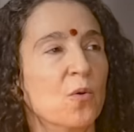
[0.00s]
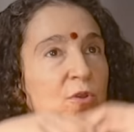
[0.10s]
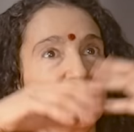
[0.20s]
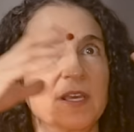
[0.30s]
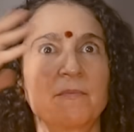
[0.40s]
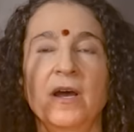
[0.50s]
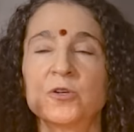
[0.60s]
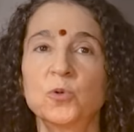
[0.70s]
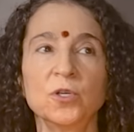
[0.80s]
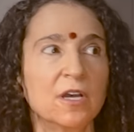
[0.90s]
You say Ma
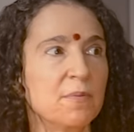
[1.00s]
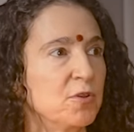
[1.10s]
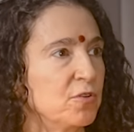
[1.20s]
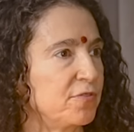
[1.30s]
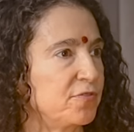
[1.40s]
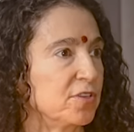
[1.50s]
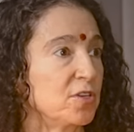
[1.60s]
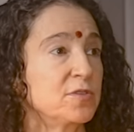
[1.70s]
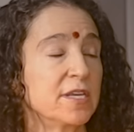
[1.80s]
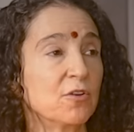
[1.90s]
Durga, beautiful.
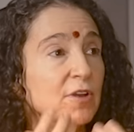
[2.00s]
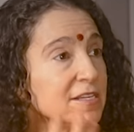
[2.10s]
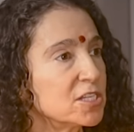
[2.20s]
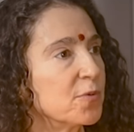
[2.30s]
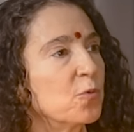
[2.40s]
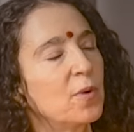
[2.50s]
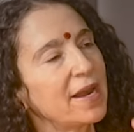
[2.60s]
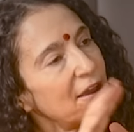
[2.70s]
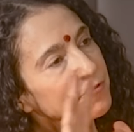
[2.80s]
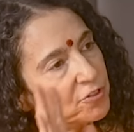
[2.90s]
You say Christ,
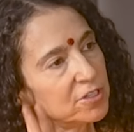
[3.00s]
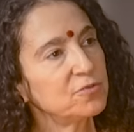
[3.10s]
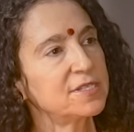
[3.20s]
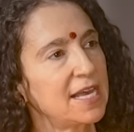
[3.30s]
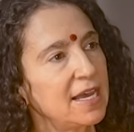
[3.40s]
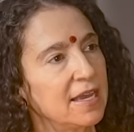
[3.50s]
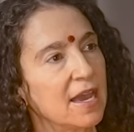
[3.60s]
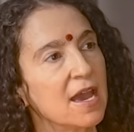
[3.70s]
whatever you say.